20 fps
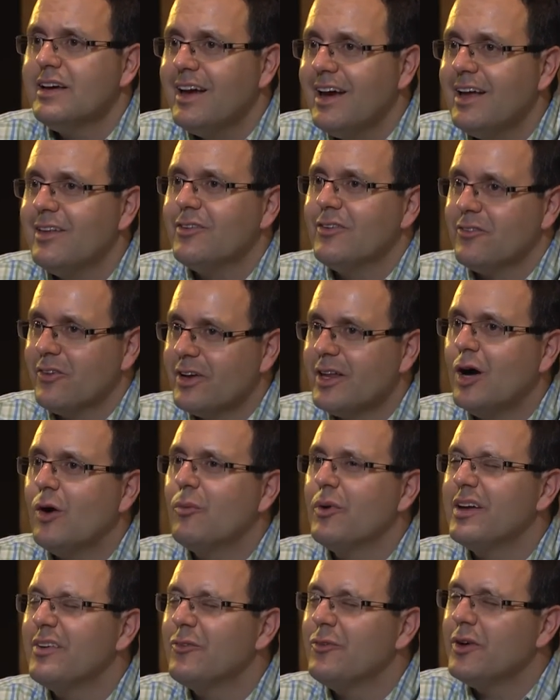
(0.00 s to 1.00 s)
And right now
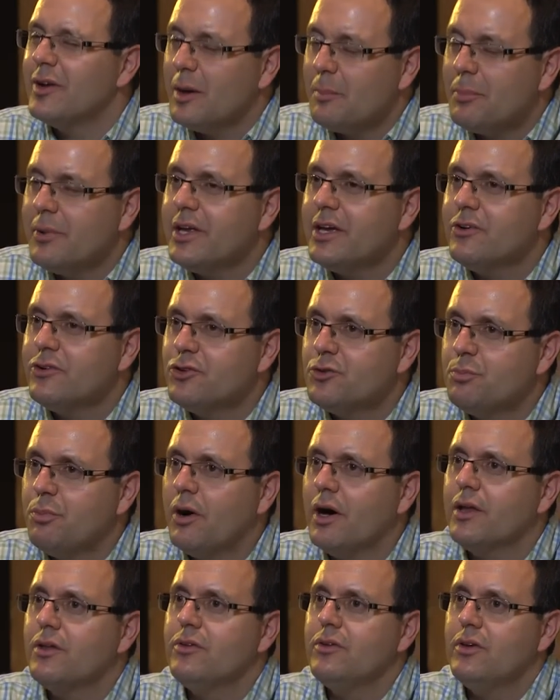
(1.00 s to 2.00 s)
we're in a pretty good
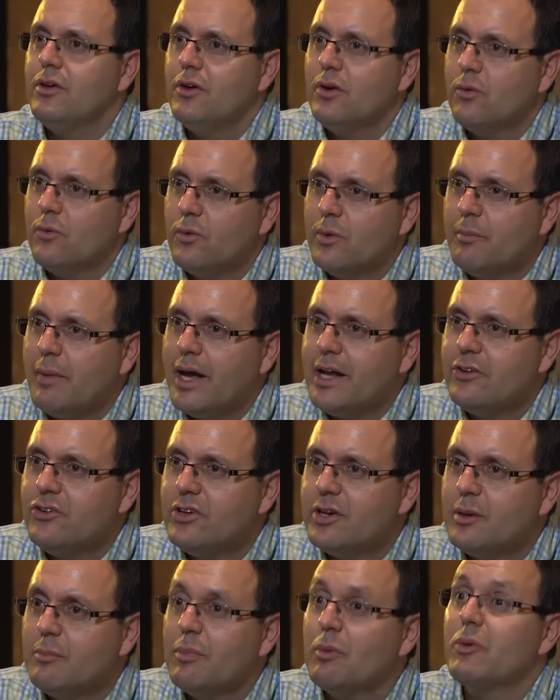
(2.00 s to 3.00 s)
spot. We're
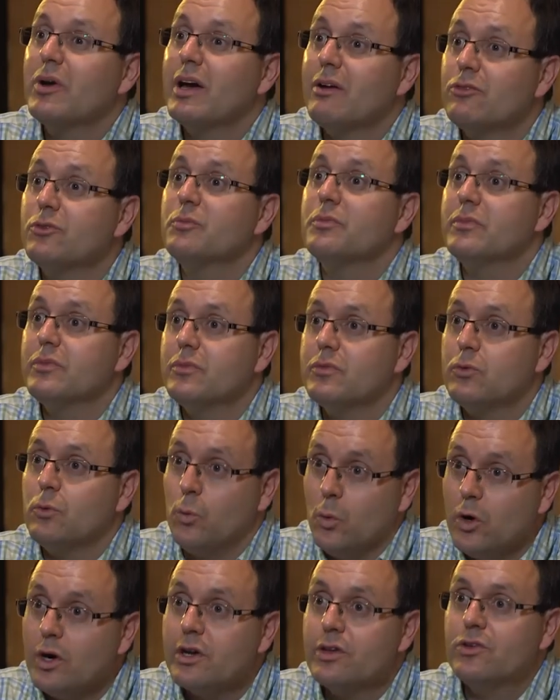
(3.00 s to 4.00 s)
managing it, but we have to
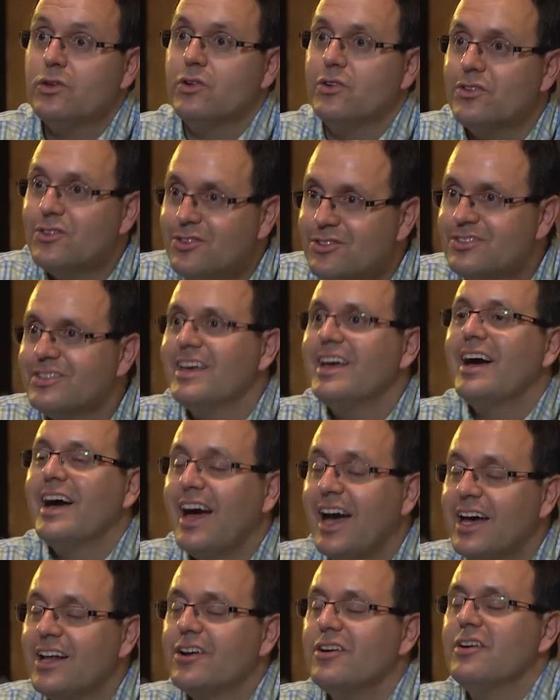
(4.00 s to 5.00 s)
work to stay
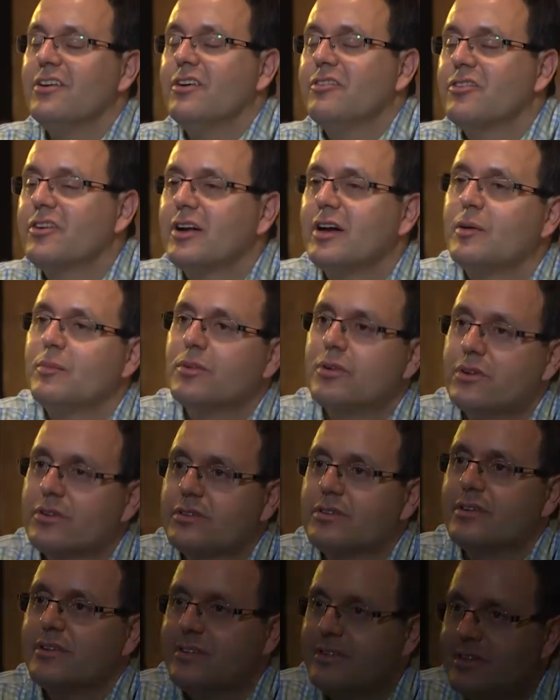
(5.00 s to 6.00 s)
ahead of Clubroot.
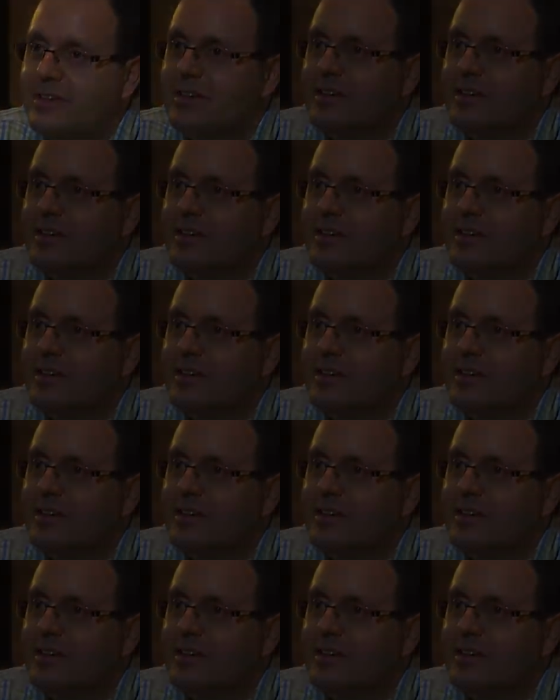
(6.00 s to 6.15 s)
So.